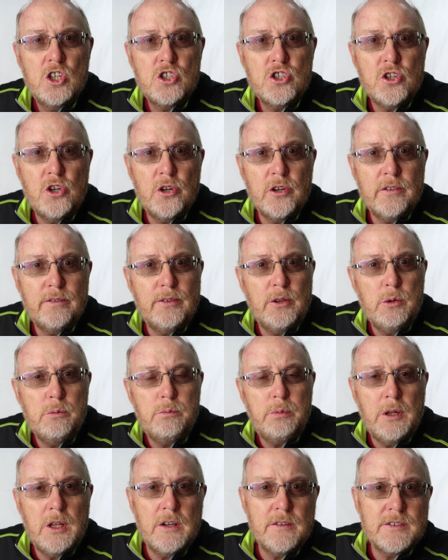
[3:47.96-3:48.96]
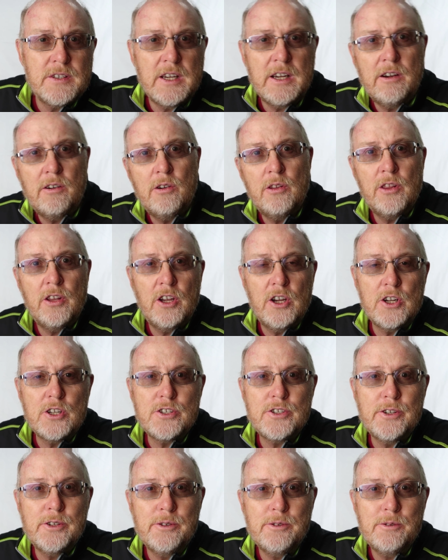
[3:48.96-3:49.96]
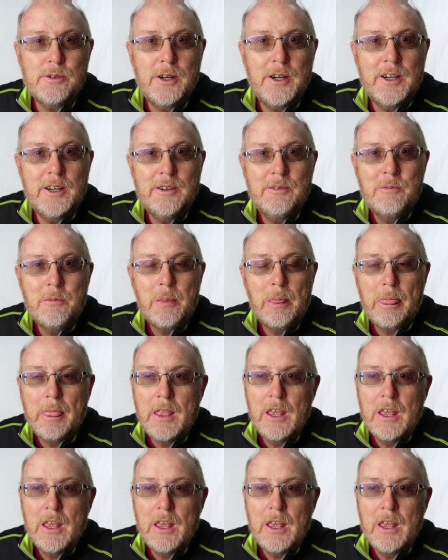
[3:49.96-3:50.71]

shown a few bluffs here and there to